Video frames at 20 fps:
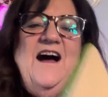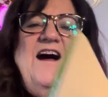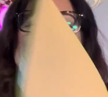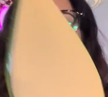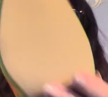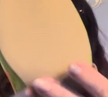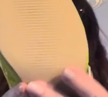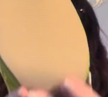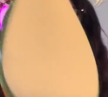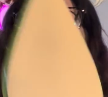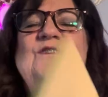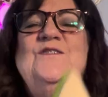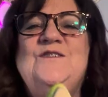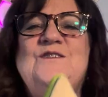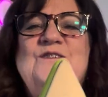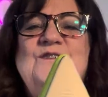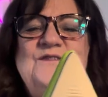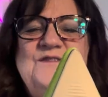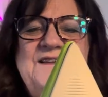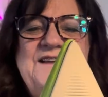
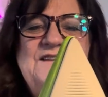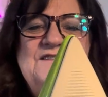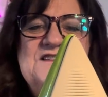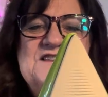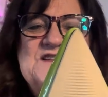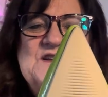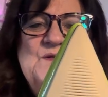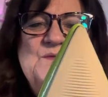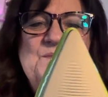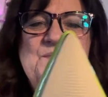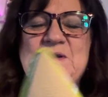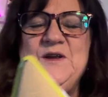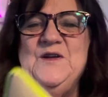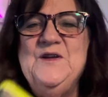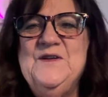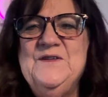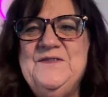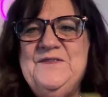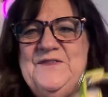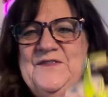Oh, they're so
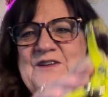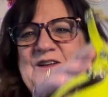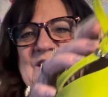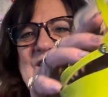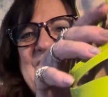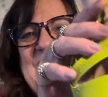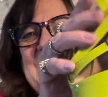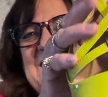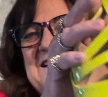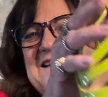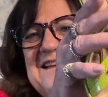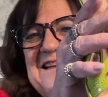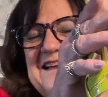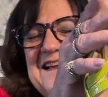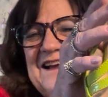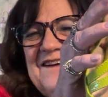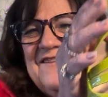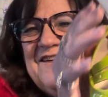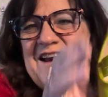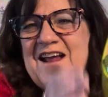beautiful.
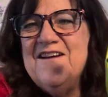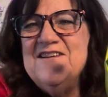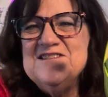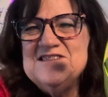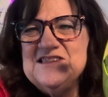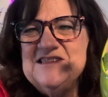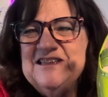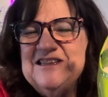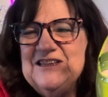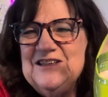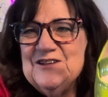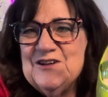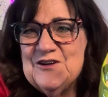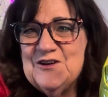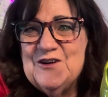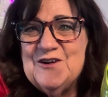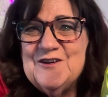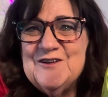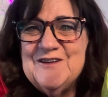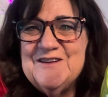When I was a little
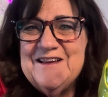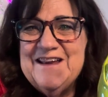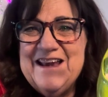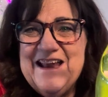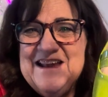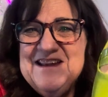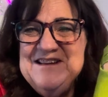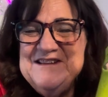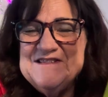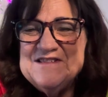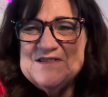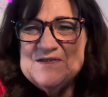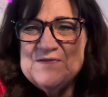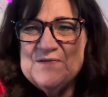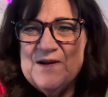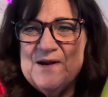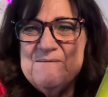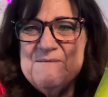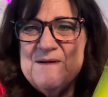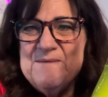girl and I used to
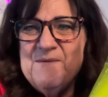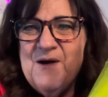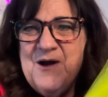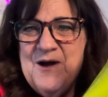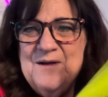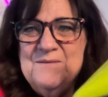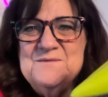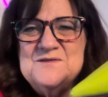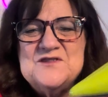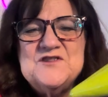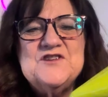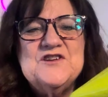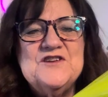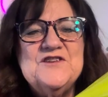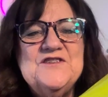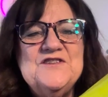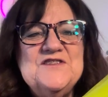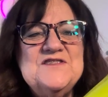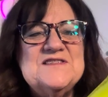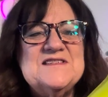wear my mom's
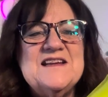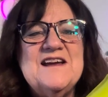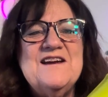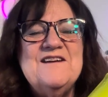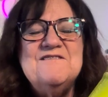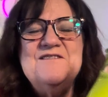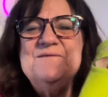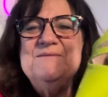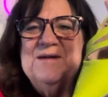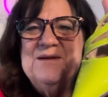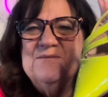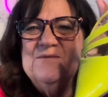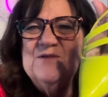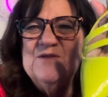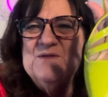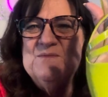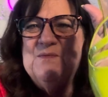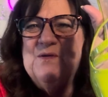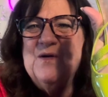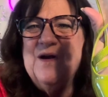shoes, I remember
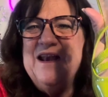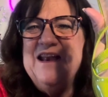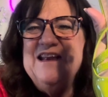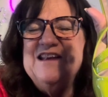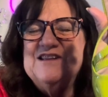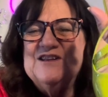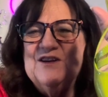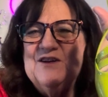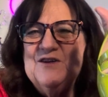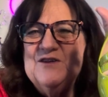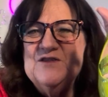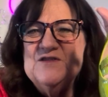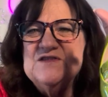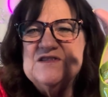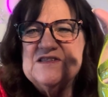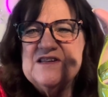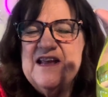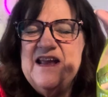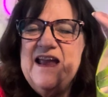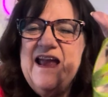the pointy
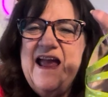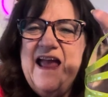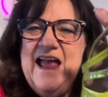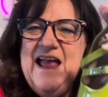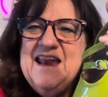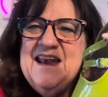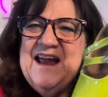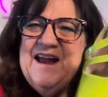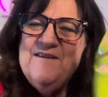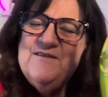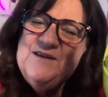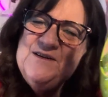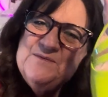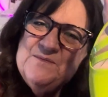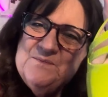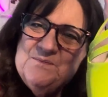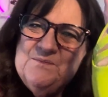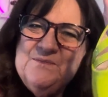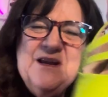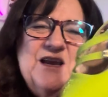toes. And I would,
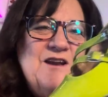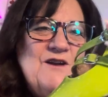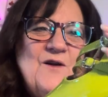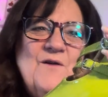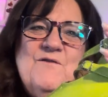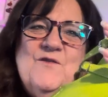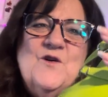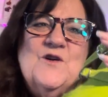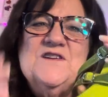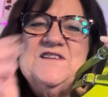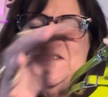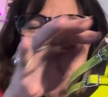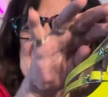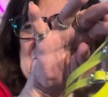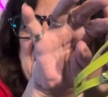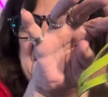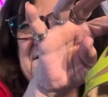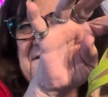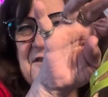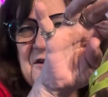you know, of course,
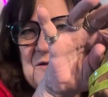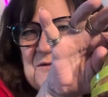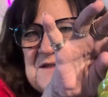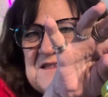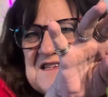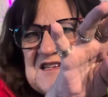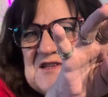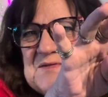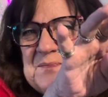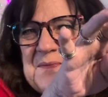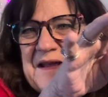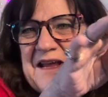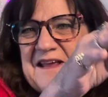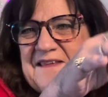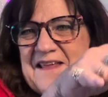my foot was this big.